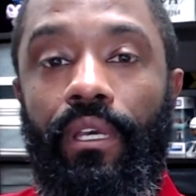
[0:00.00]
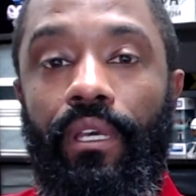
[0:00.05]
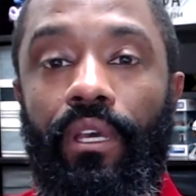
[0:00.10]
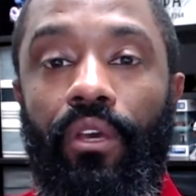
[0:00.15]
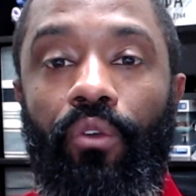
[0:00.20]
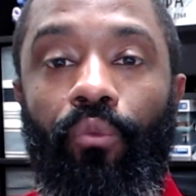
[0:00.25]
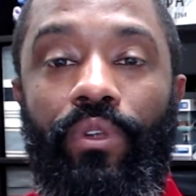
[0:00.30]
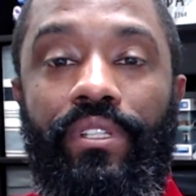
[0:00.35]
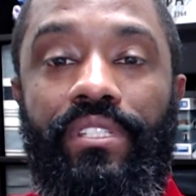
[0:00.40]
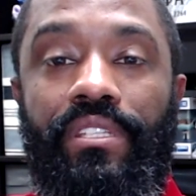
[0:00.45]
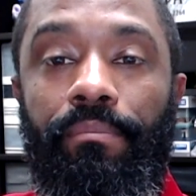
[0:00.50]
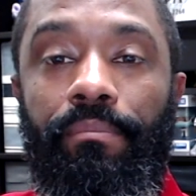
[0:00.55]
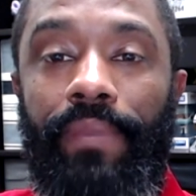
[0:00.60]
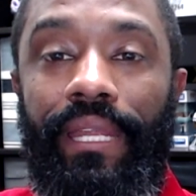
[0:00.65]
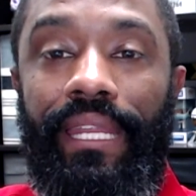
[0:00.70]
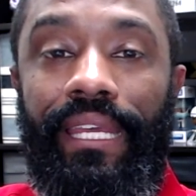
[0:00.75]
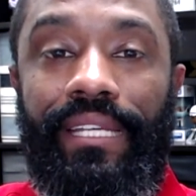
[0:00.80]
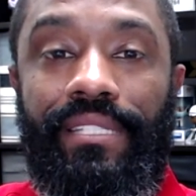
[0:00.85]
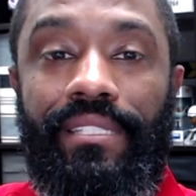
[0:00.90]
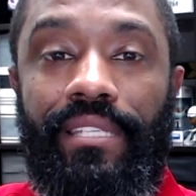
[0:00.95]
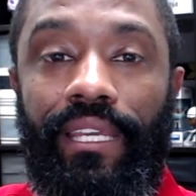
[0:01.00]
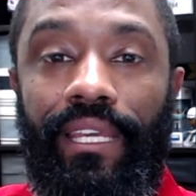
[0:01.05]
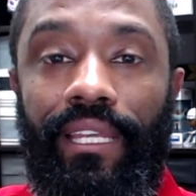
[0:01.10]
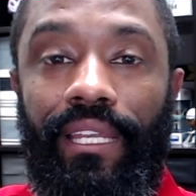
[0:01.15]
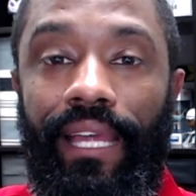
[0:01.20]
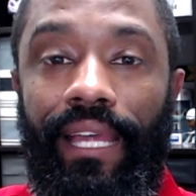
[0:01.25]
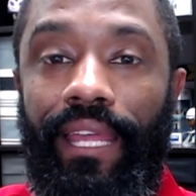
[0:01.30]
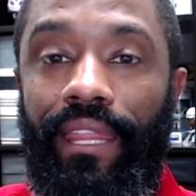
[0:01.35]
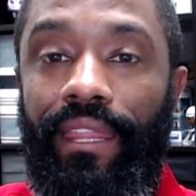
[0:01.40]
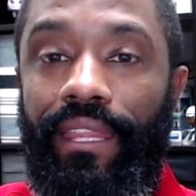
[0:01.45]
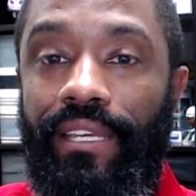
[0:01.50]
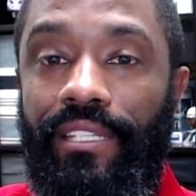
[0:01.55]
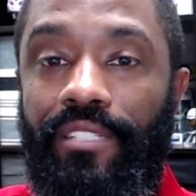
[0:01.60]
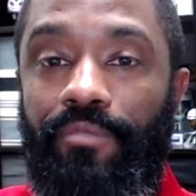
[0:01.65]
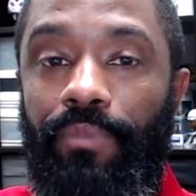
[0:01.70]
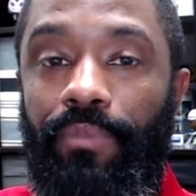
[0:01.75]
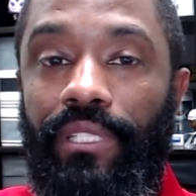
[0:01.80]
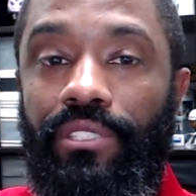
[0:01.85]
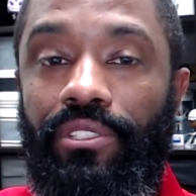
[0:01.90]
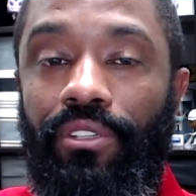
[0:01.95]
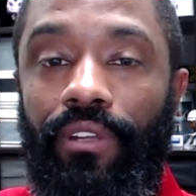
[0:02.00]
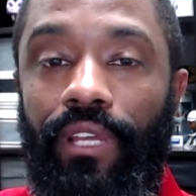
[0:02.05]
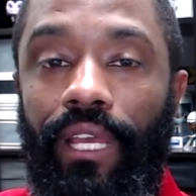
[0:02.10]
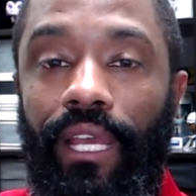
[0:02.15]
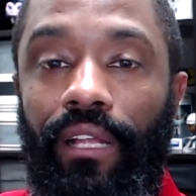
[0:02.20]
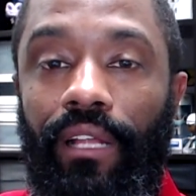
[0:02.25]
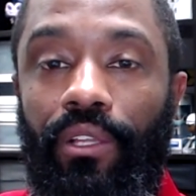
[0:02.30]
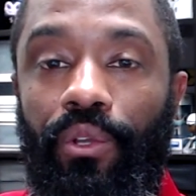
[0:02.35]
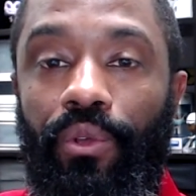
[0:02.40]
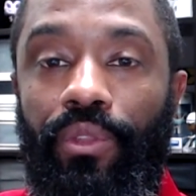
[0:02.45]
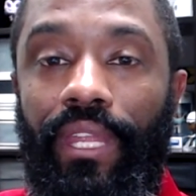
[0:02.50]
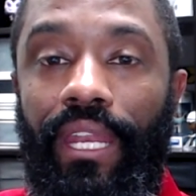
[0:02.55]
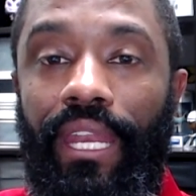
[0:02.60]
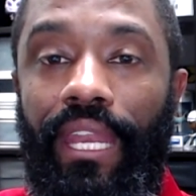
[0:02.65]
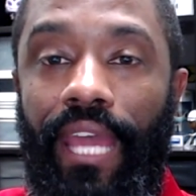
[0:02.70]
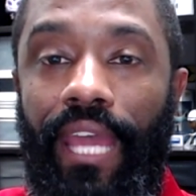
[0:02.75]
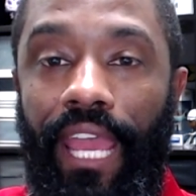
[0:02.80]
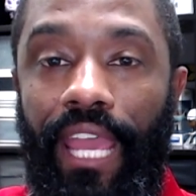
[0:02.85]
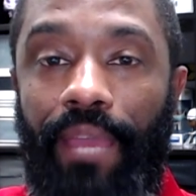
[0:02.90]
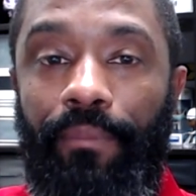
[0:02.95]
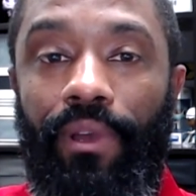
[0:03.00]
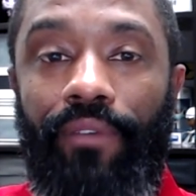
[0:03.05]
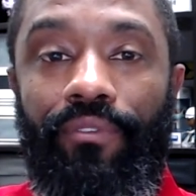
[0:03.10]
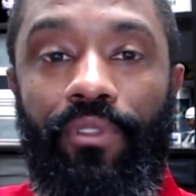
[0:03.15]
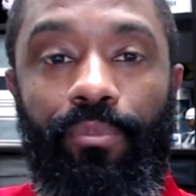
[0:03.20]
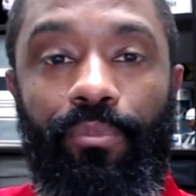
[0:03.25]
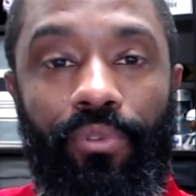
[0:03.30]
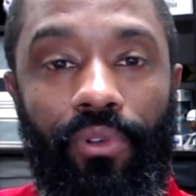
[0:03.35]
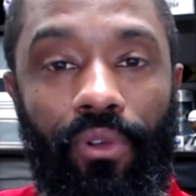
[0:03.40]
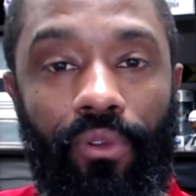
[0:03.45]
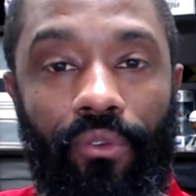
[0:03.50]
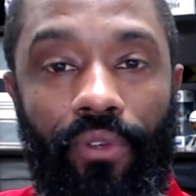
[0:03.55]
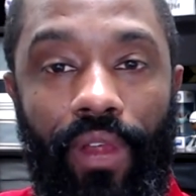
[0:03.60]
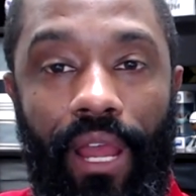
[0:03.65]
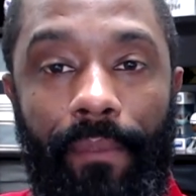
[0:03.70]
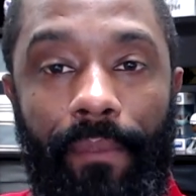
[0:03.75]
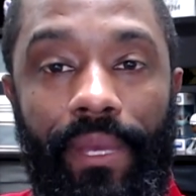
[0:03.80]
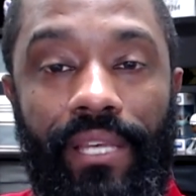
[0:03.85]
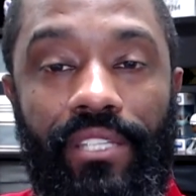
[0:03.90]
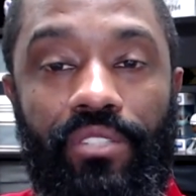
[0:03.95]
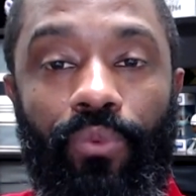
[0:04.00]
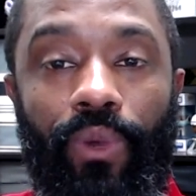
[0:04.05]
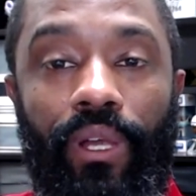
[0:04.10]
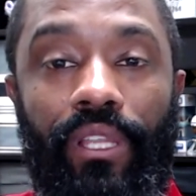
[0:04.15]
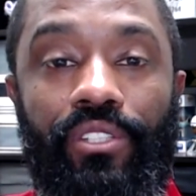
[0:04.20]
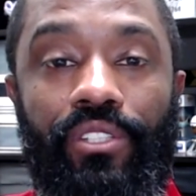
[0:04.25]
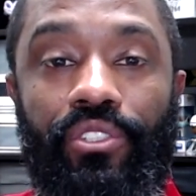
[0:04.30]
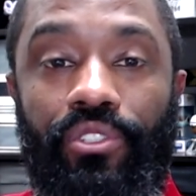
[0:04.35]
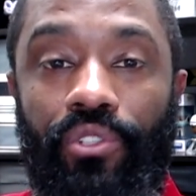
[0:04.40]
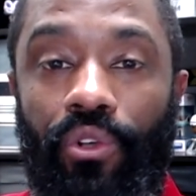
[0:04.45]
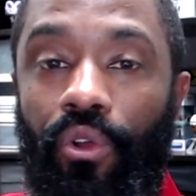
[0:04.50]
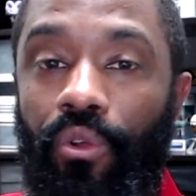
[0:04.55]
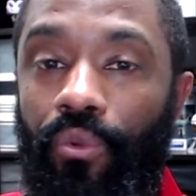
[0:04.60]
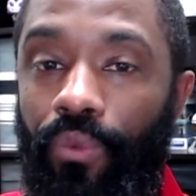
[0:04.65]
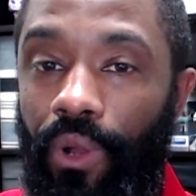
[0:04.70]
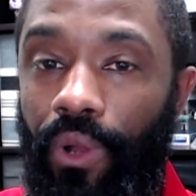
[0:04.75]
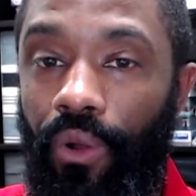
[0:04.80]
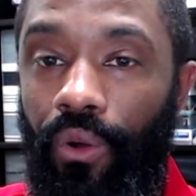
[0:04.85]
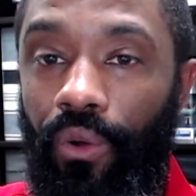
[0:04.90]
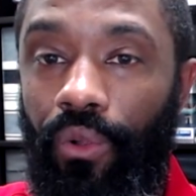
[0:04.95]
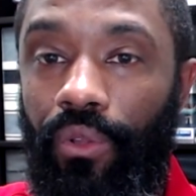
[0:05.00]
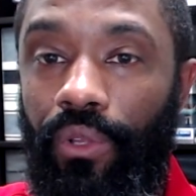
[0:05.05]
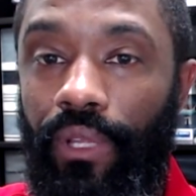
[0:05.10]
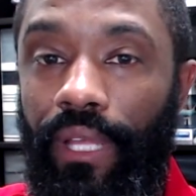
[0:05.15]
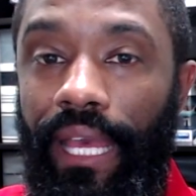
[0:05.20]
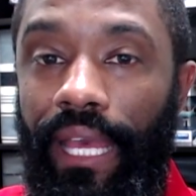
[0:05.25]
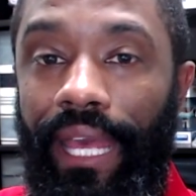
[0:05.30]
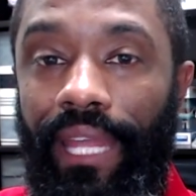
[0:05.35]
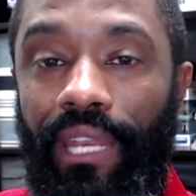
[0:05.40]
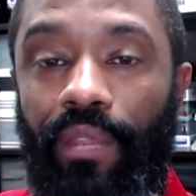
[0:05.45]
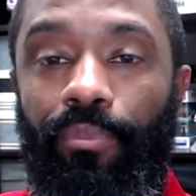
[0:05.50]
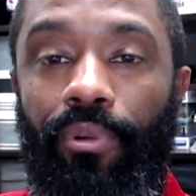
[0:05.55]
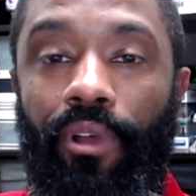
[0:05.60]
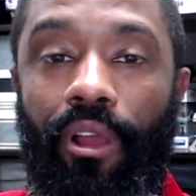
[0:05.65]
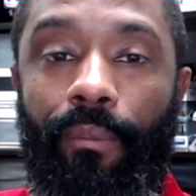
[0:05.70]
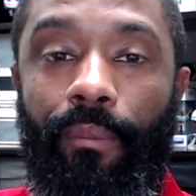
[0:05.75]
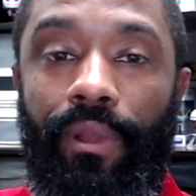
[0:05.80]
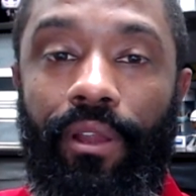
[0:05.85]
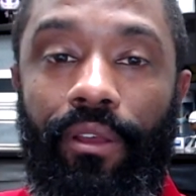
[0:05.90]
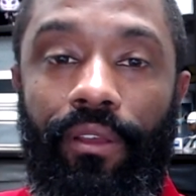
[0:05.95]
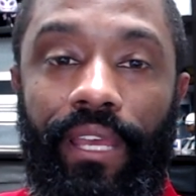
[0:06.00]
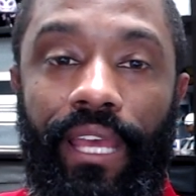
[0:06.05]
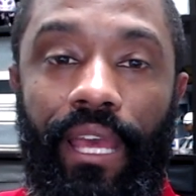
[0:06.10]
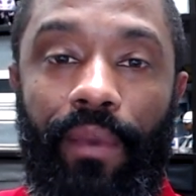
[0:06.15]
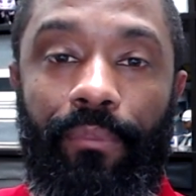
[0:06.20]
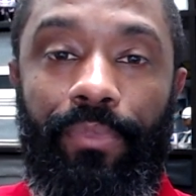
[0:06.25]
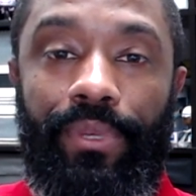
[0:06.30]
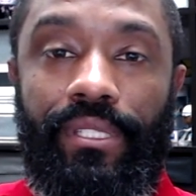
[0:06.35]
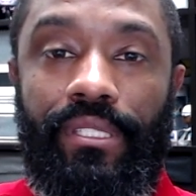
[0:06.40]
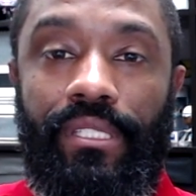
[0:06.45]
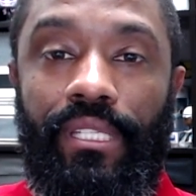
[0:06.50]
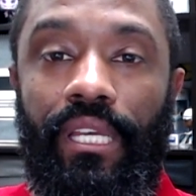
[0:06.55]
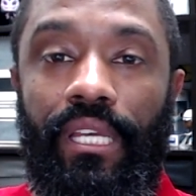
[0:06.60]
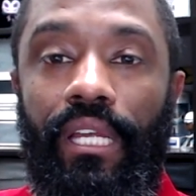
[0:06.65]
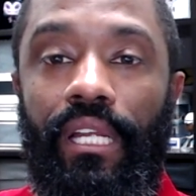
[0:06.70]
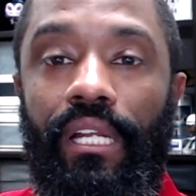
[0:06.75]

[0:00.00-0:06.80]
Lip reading: When submitting a ticket like this, be sure to include the name of the program as well as your role in department or campus.